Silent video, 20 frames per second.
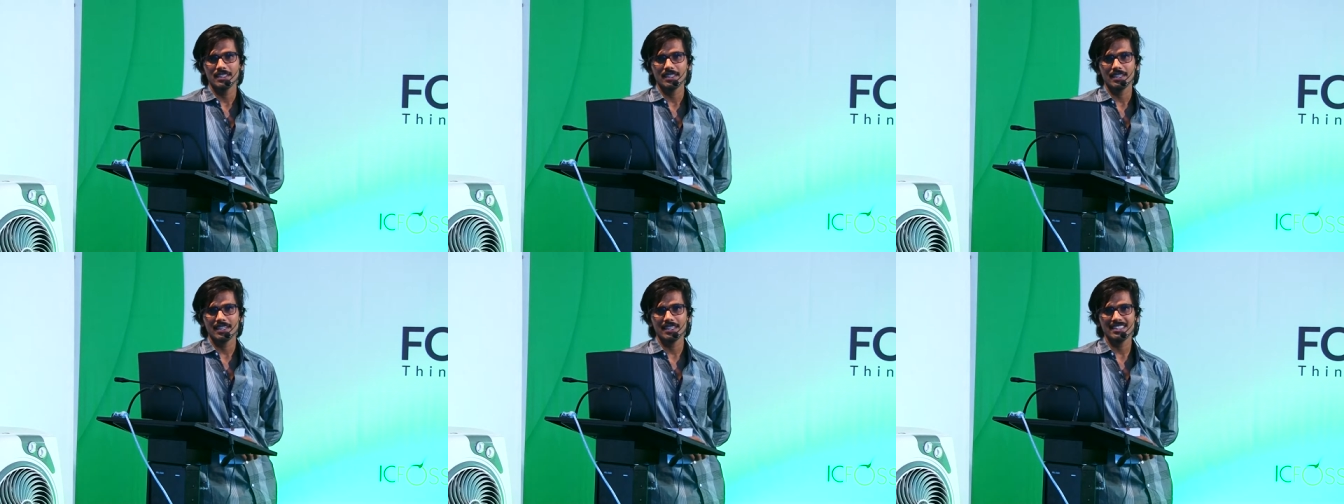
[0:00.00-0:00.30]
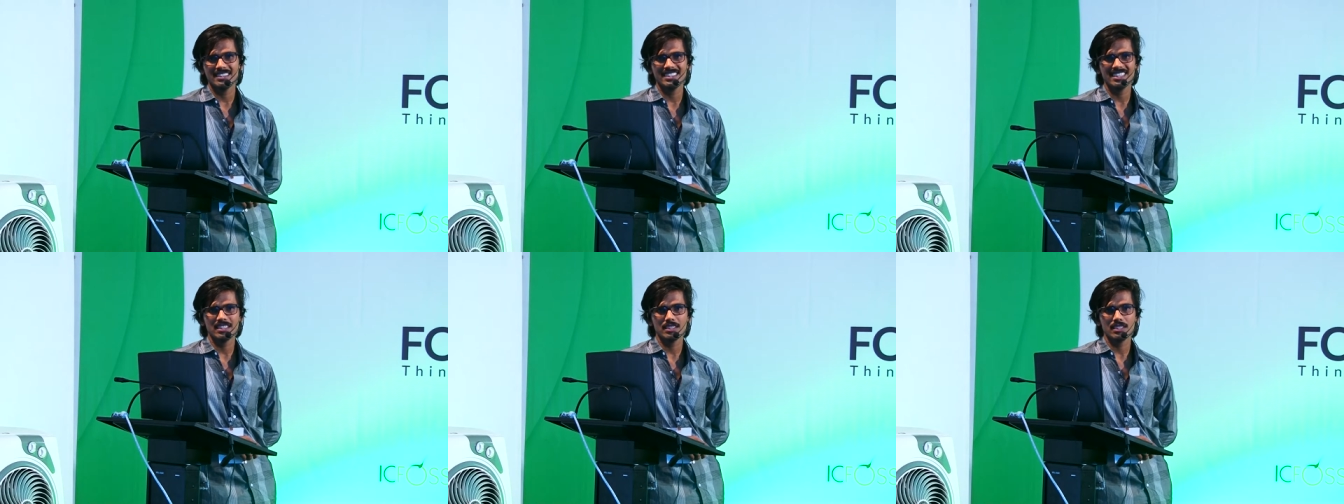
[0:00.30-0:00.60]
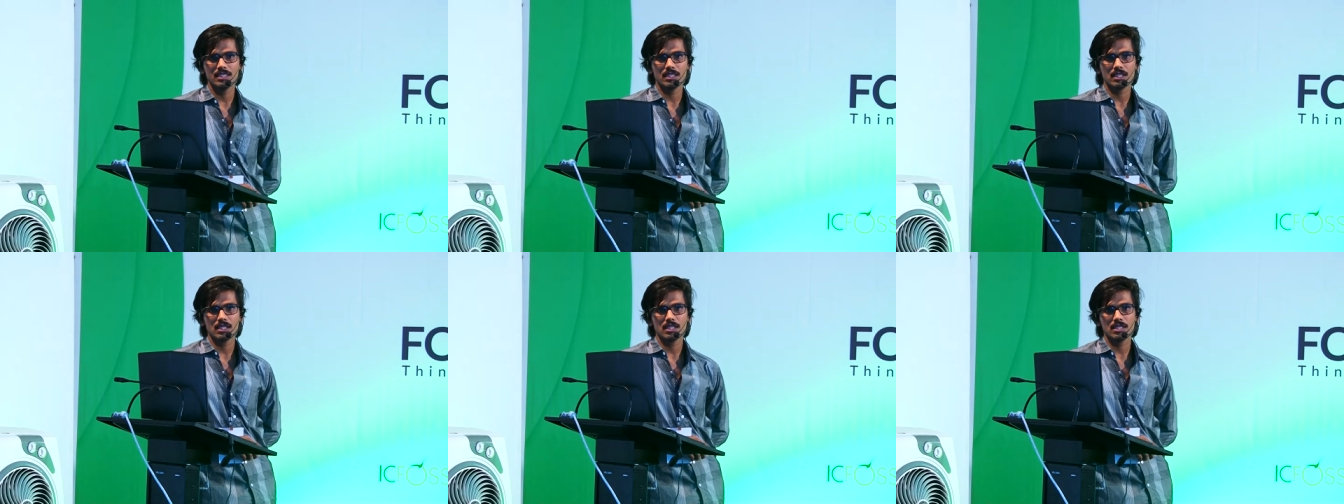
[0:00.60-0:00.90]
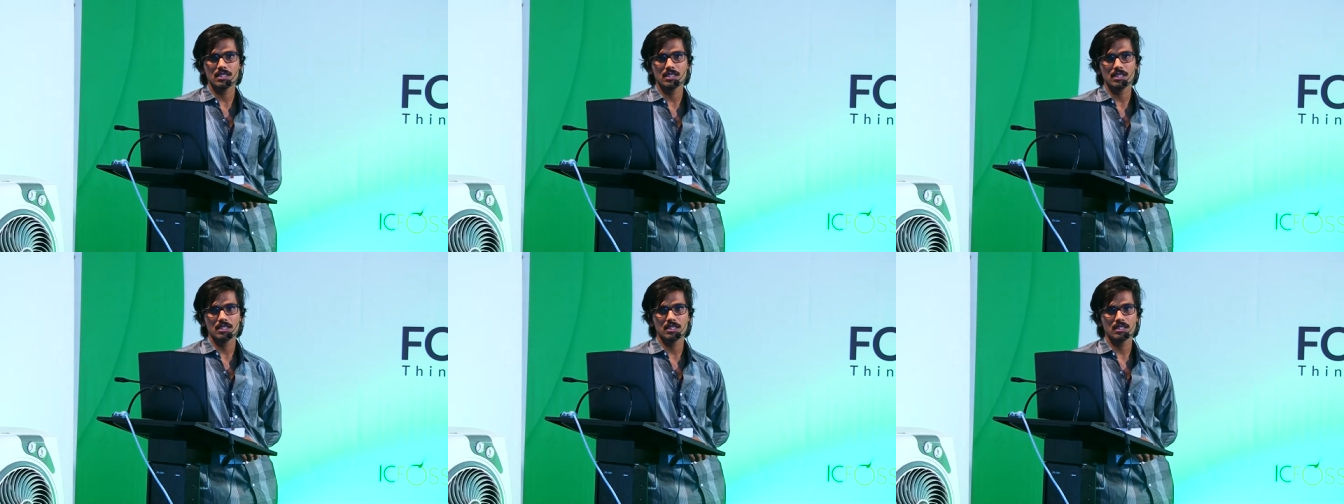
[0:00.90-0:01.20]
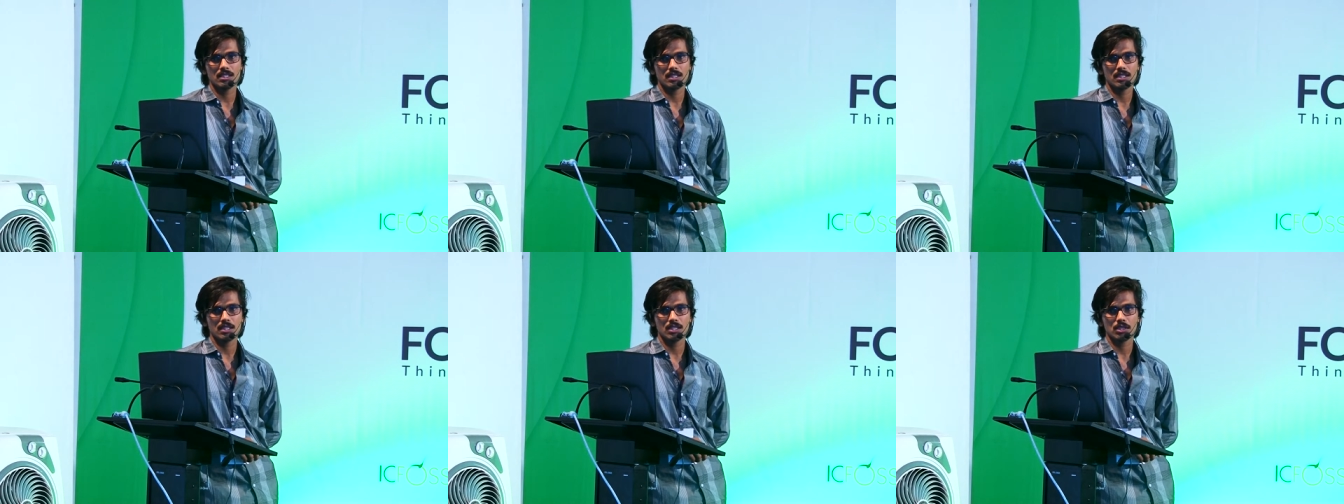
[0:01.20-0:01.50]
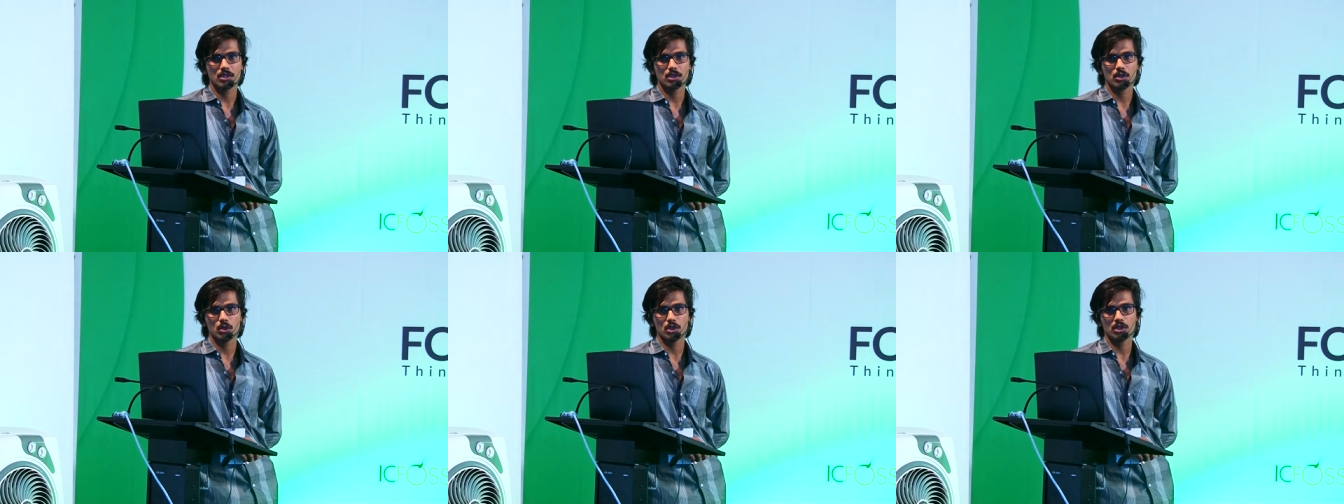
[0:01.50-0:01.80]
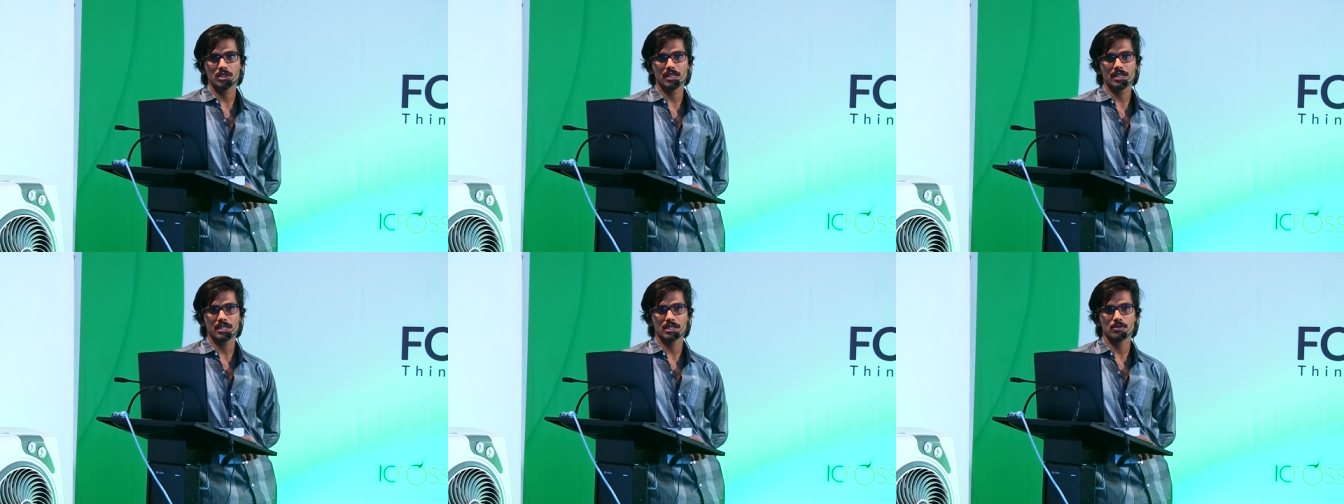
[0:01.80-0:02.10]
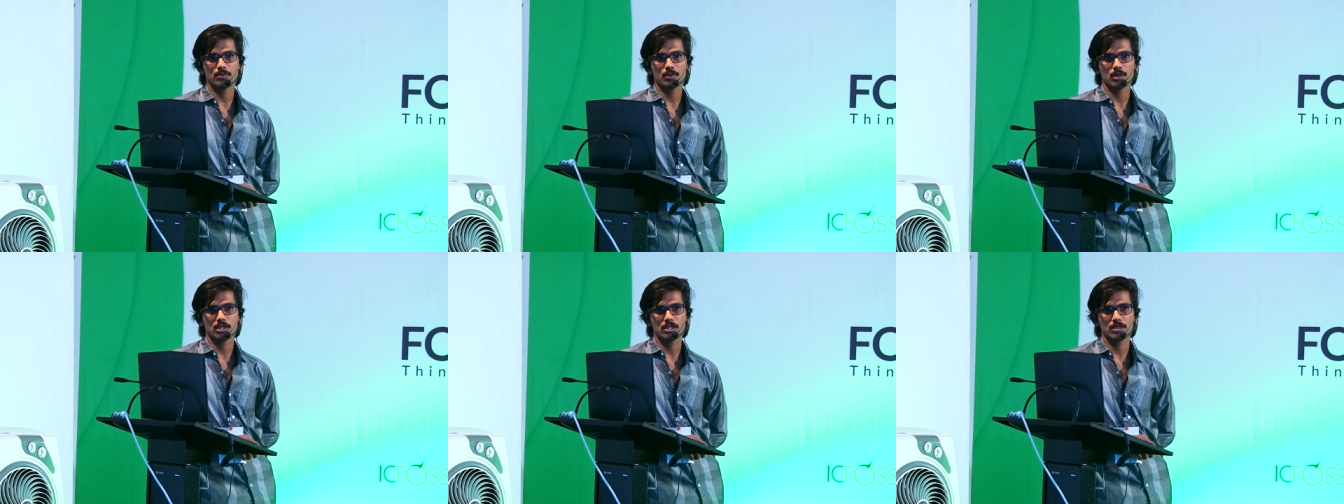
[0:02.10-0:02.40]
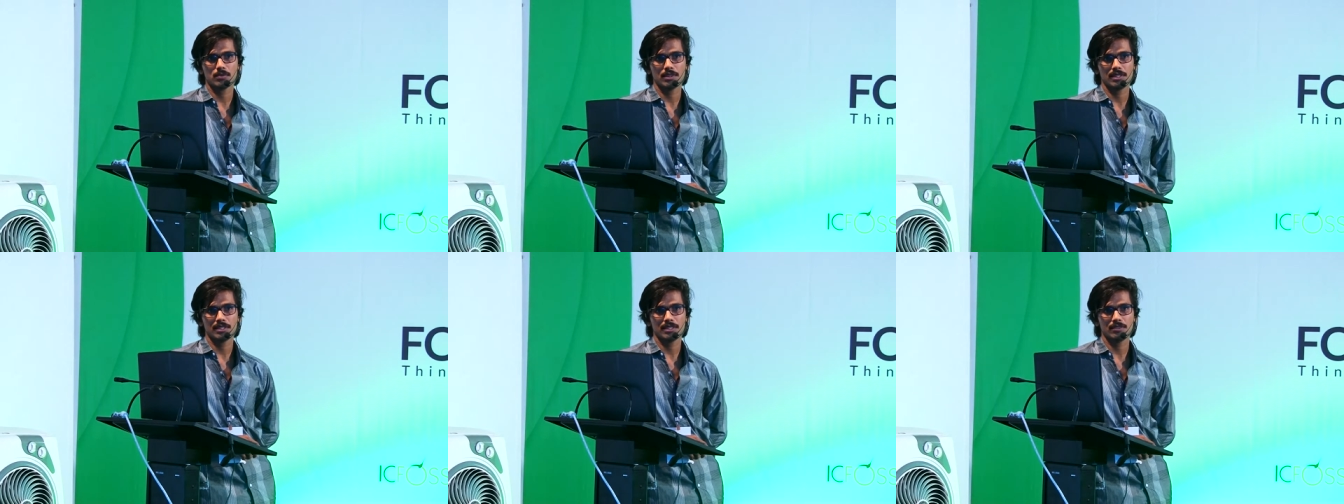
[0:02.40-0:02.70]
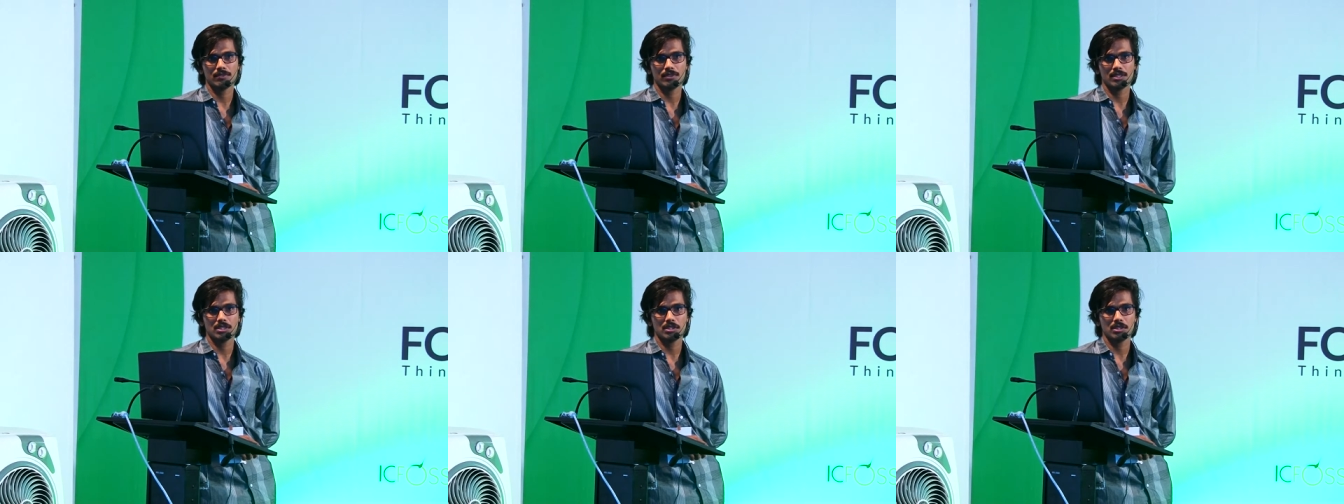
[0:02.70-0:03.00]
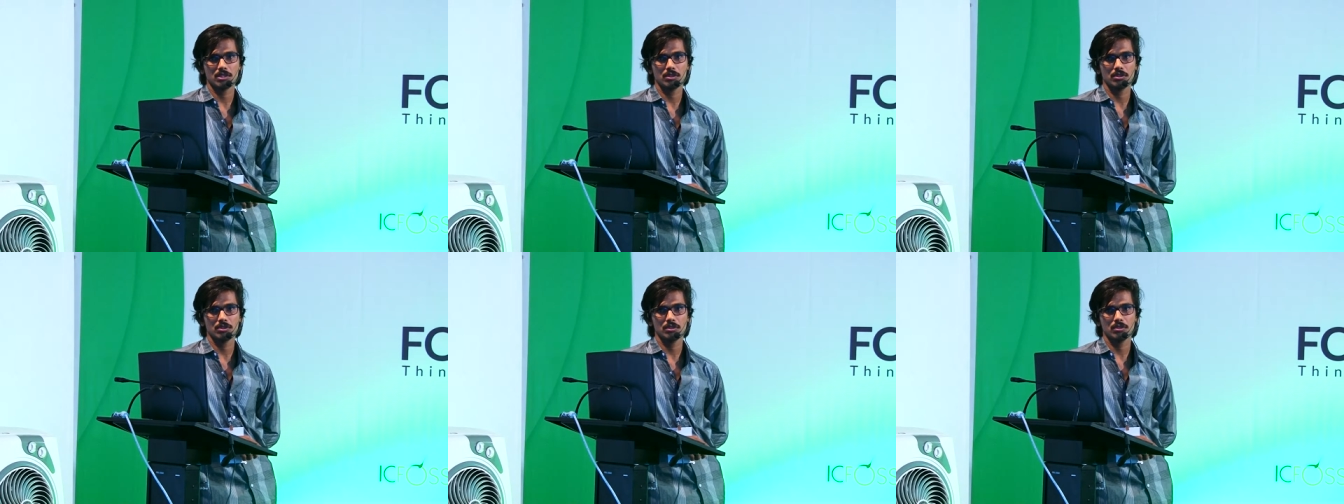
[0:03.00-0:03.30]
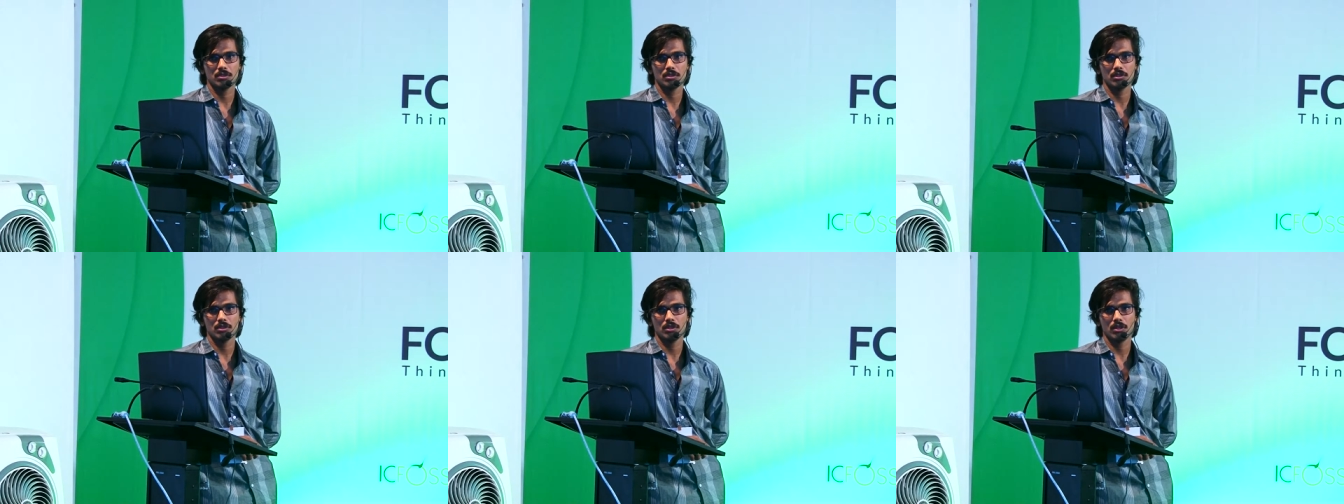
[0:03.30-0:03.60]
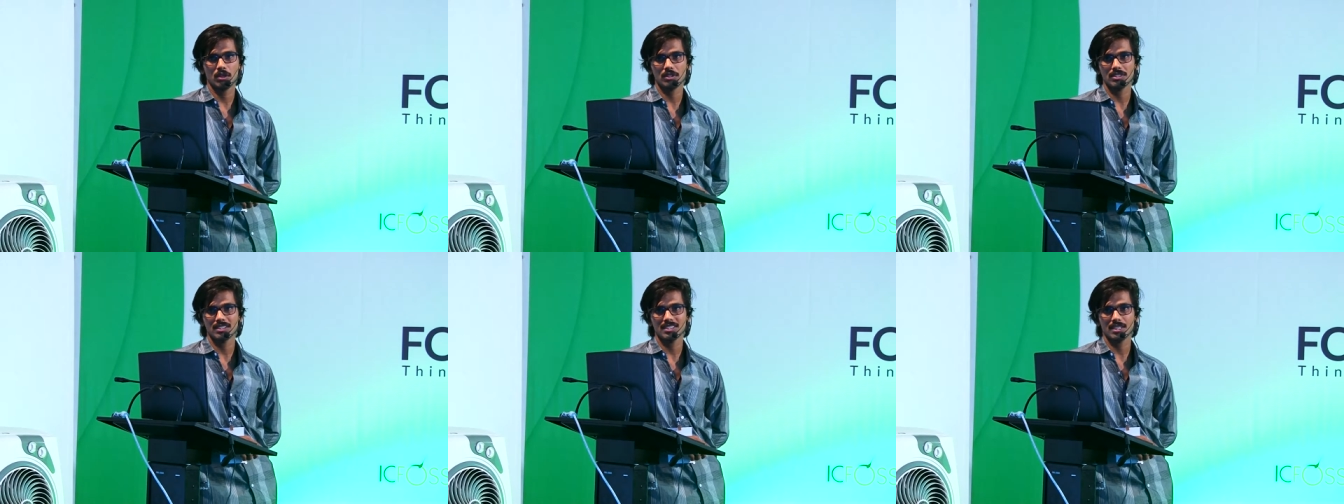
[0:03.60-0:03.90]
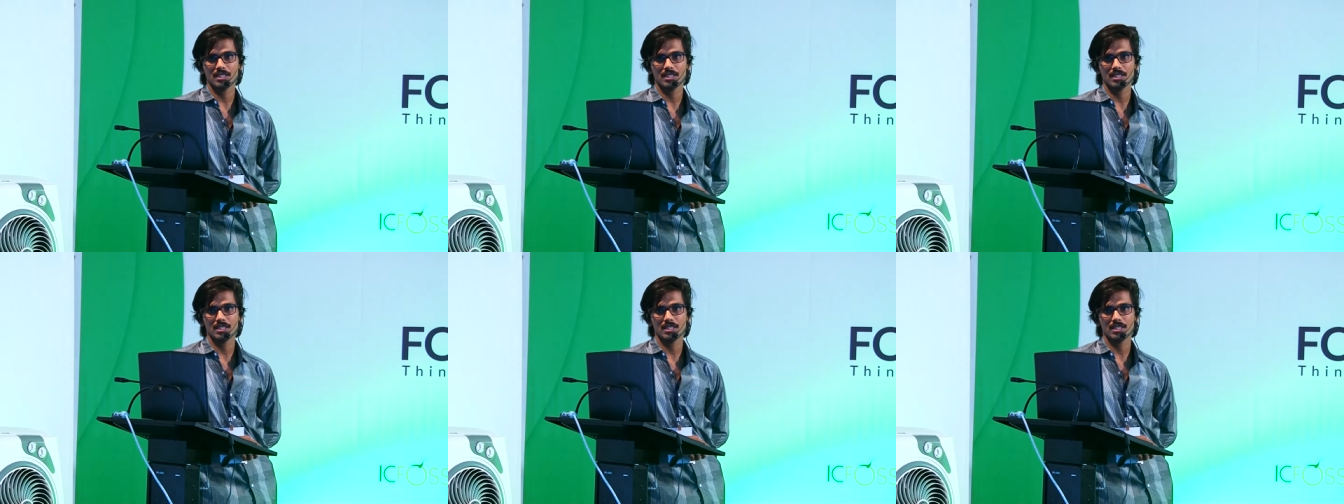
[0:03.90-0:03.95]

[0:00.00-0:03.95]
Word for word: And then there is this uh, social responsibility, which you don't